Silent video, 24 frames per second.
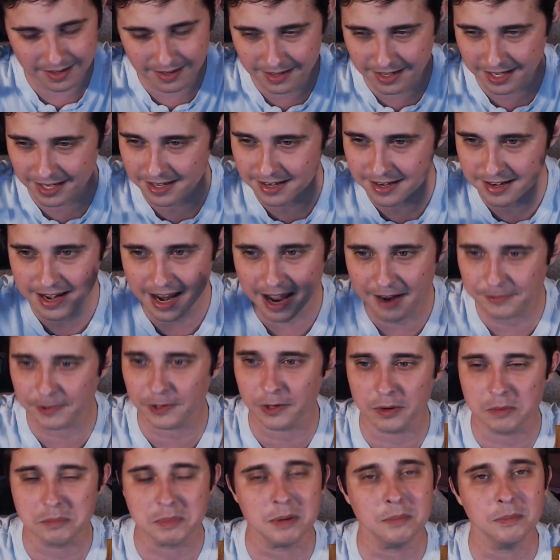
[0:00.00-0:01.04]
can never
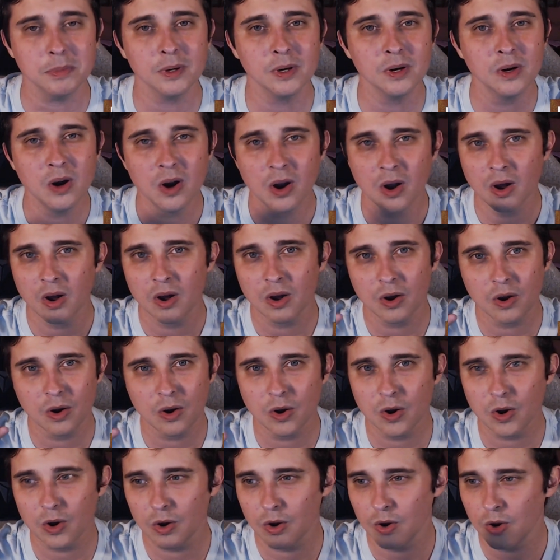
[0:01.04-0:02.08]
remember
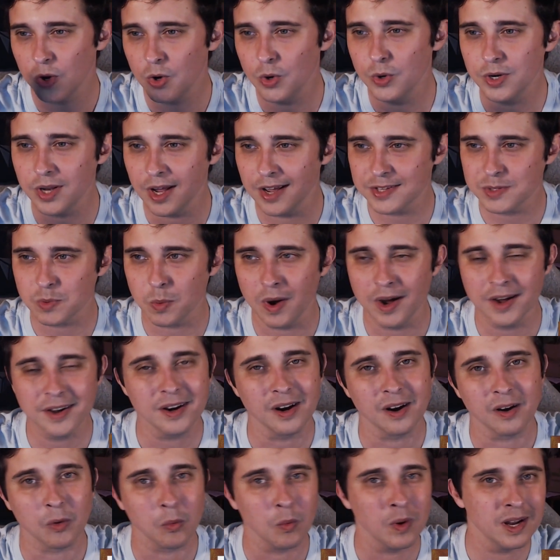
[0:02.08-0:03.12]
who does what
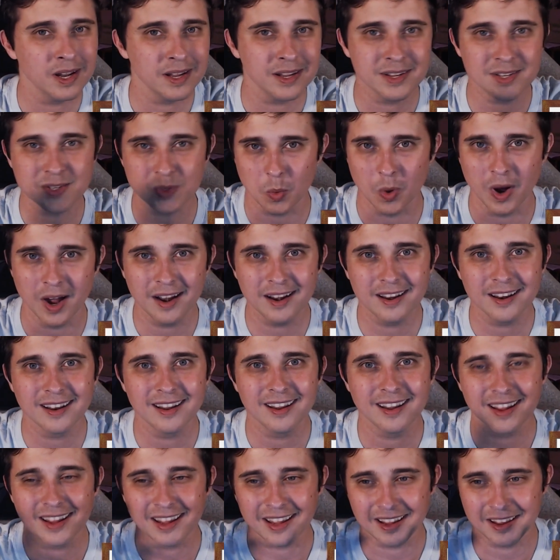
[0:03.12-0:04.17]
or what is what
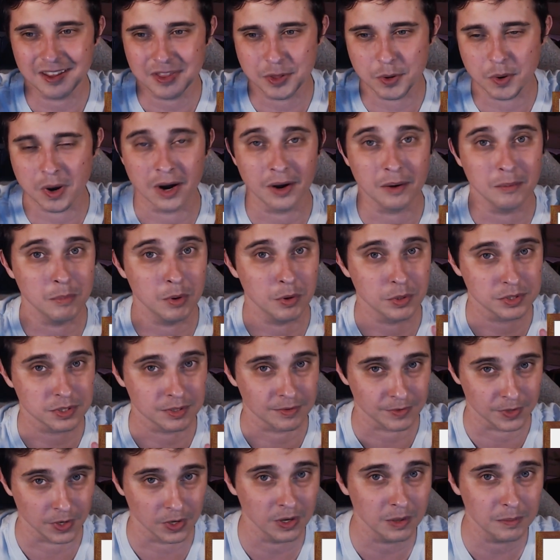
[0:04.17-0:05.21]
throughout most of
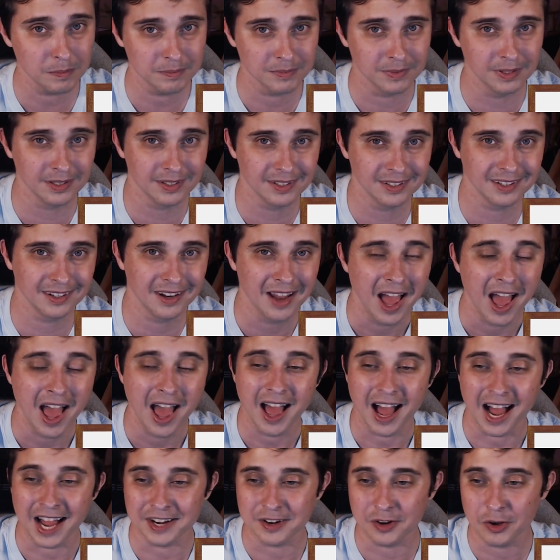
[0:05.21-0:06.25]
Europe.
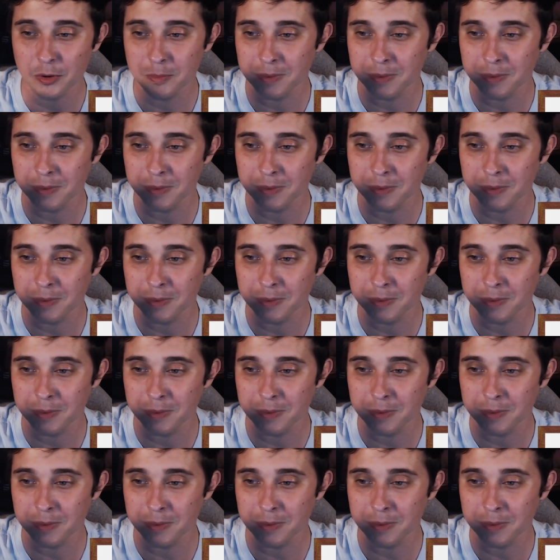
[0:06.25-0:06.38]
I know